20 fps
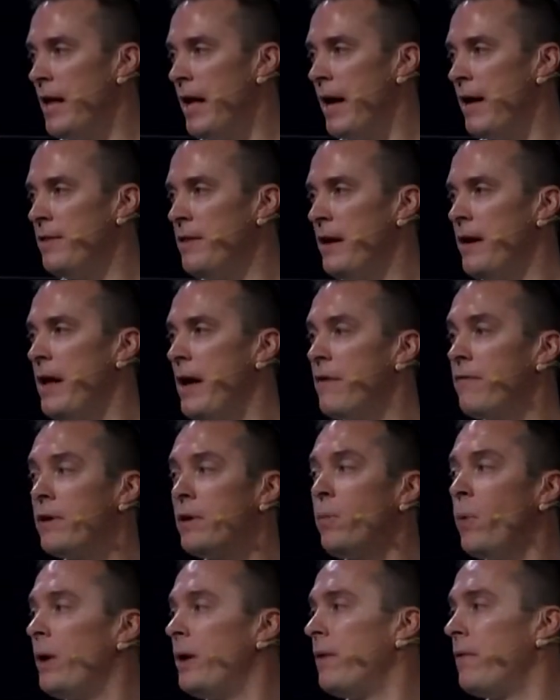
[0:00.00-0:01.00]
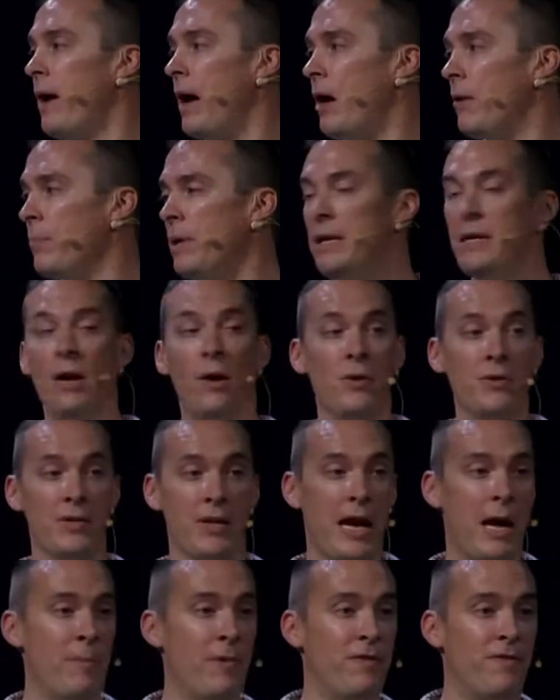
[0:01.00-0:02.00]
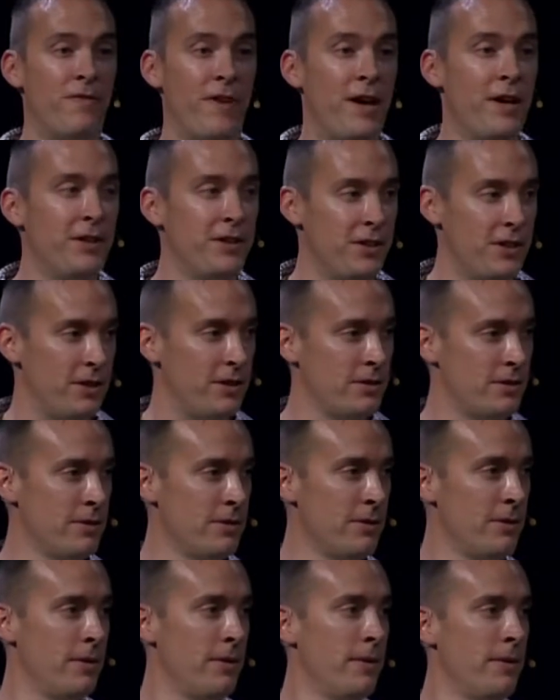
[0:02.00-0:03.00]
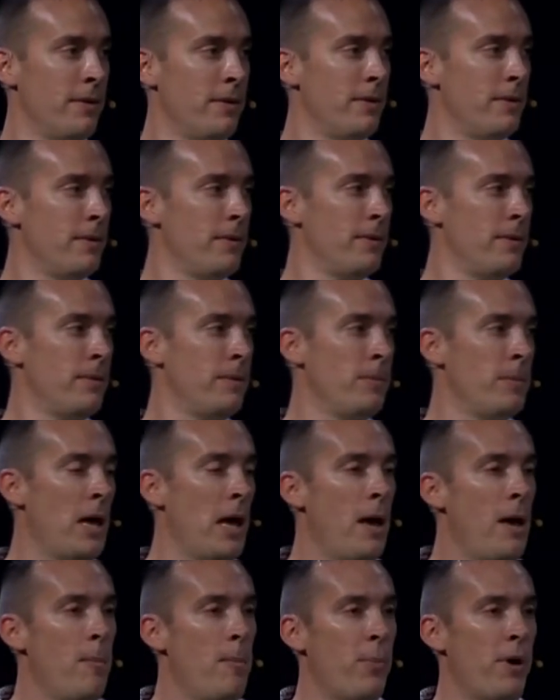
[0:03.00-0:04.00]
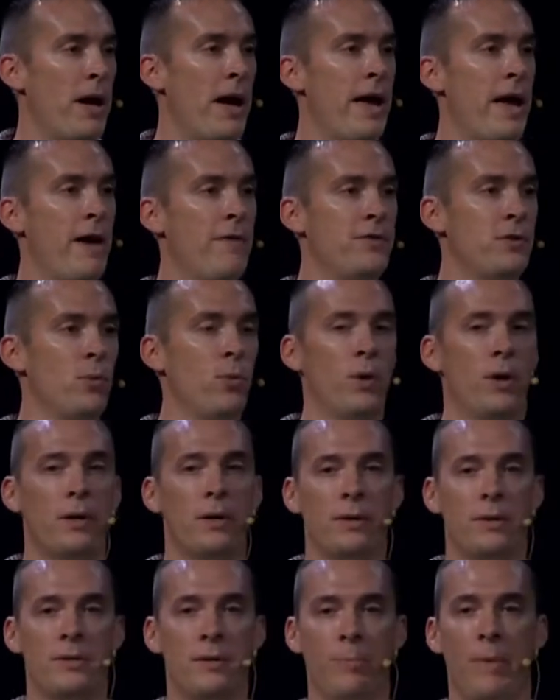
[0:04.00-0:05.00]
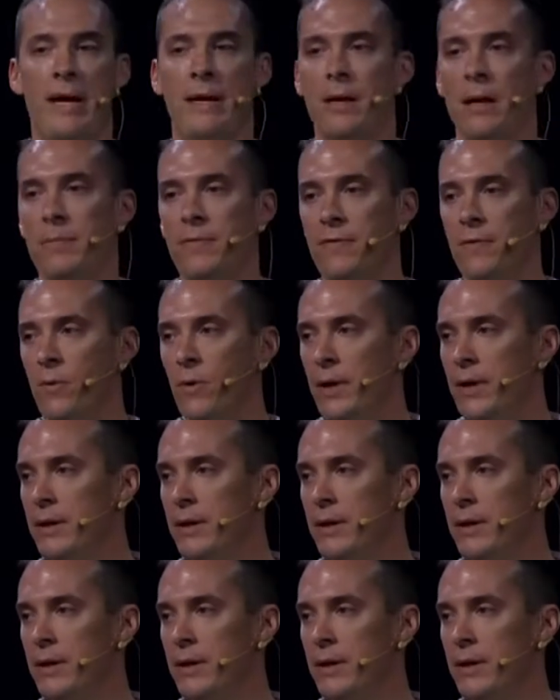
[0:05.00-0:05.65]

that everyone around me knows that I'm a failure, but I have to work to make up for it.